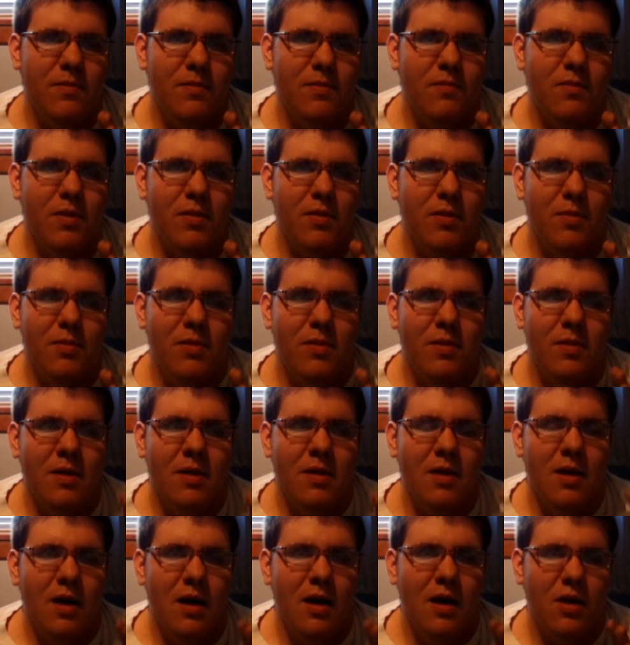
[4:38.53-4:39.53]
from the
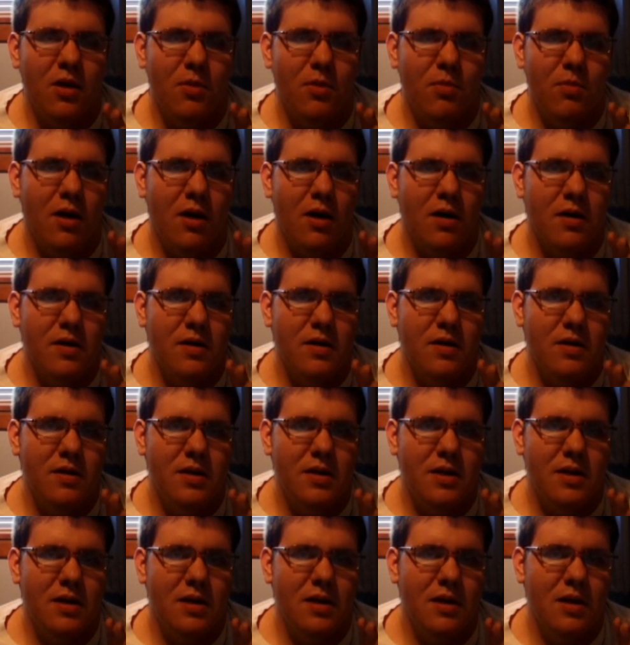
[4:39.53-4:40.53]
other
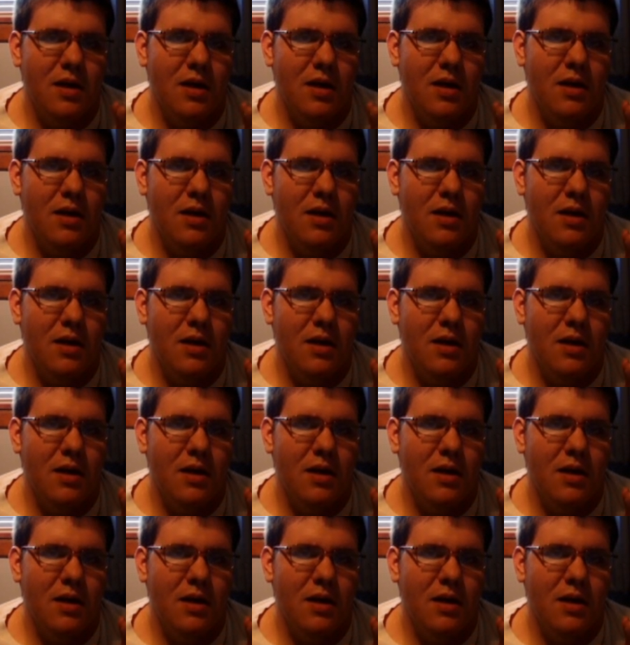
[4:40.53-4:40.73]
bloggers